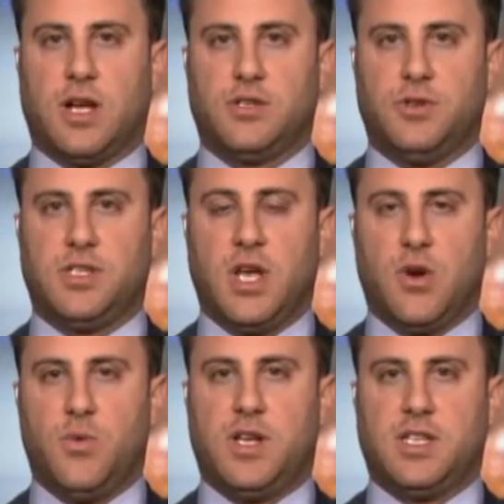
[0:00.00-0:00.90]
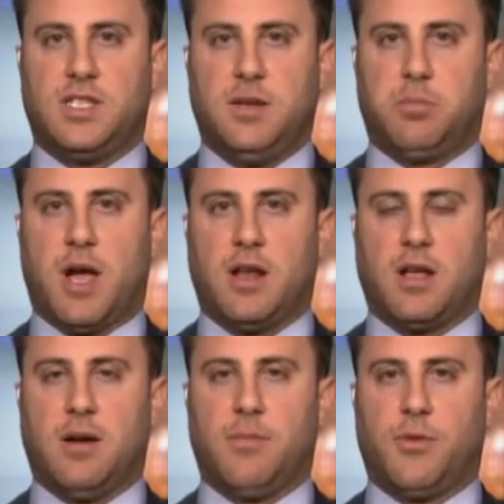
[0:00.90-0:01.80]
countries, we could see product
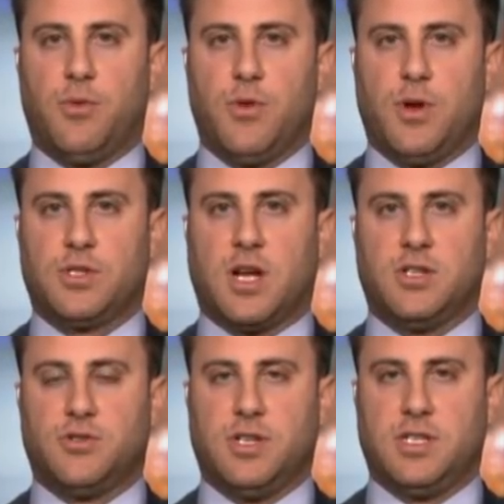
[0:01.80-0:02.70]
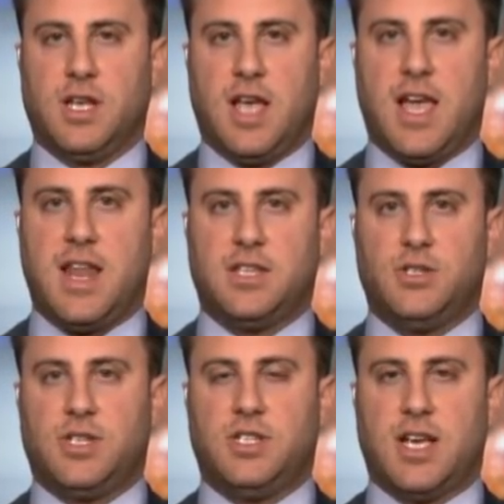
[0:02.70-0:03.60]
come through those countries. And as you
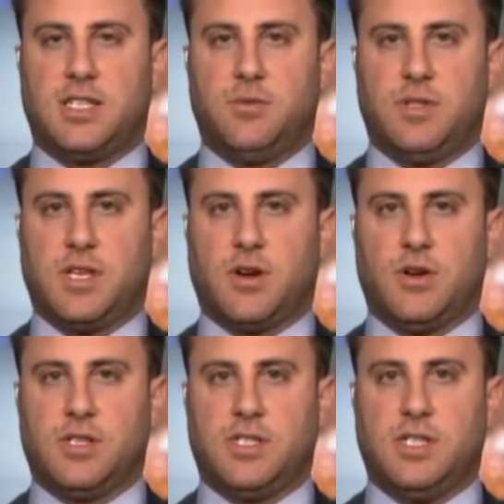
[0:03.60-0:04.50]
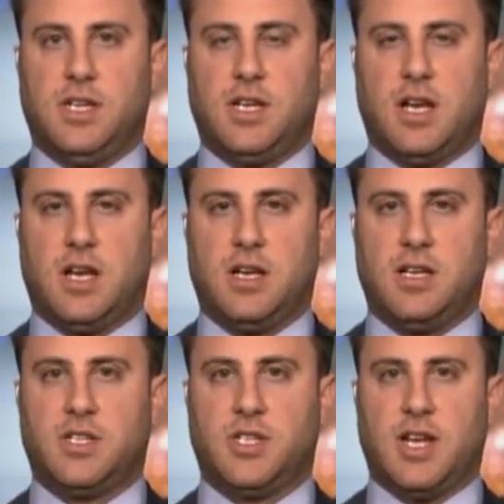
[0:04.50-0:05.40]
suggested, with the currency uh,
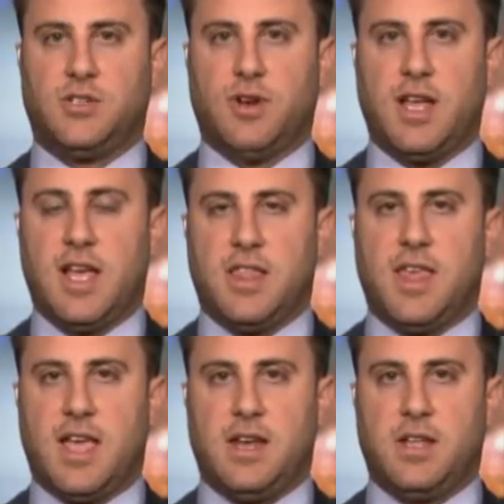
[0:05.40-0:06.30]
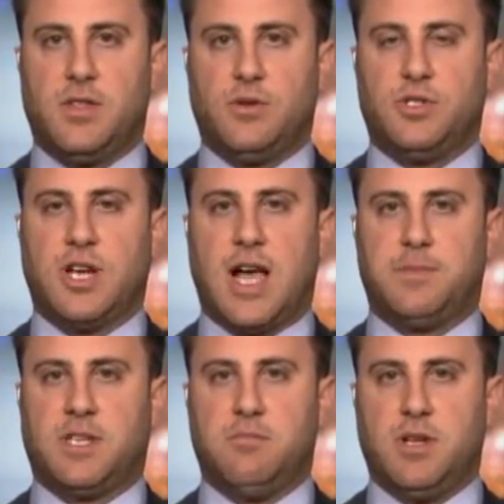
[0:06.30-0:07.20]
exchange rate, then those
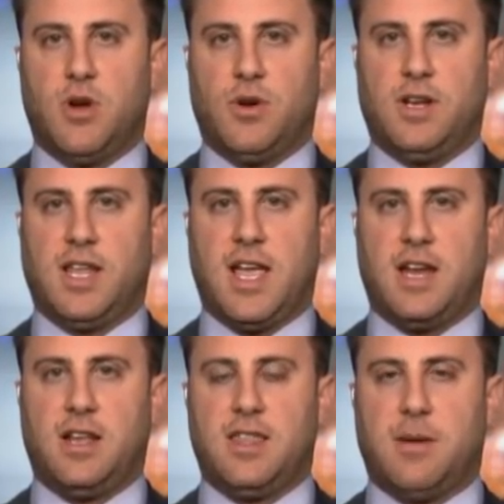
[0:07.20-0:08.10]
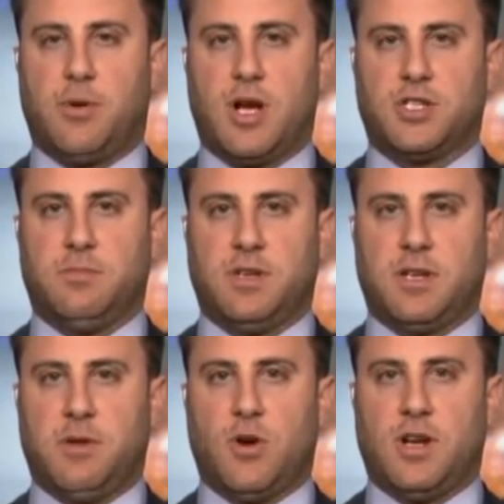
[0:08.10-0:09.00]
jobs can be going to Canada and that production
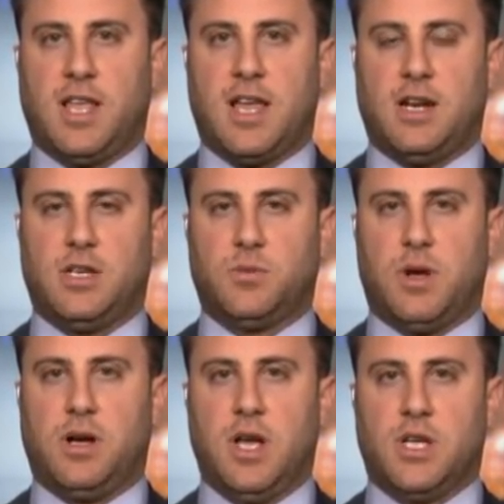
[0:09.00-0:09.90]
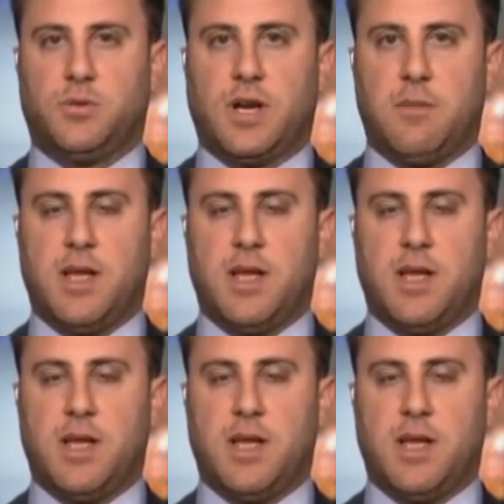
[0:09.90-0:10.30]
can be going to Canada as well. So we got to